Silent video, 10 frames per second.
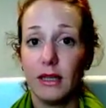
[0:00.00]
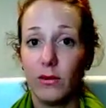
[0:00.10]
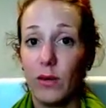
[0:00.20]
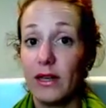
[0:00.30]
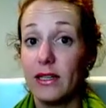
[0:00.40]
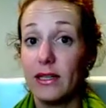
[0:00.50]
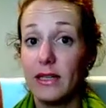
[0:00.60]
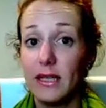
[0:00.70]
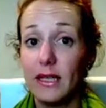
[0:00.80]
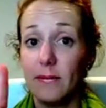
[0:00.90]
1
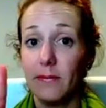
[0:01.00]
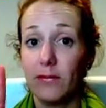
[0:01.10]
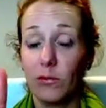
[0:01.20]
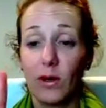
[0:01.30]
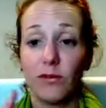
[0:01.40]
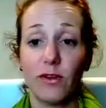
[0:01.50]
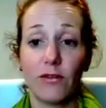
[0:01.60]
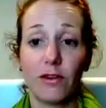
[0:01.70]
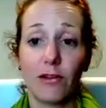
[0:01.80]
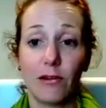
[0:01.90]
jin, 1
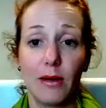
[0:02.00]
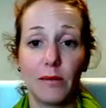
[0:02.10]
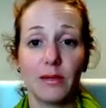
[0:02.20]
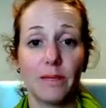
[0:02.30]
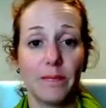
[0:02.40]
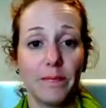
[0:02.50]
500 grams.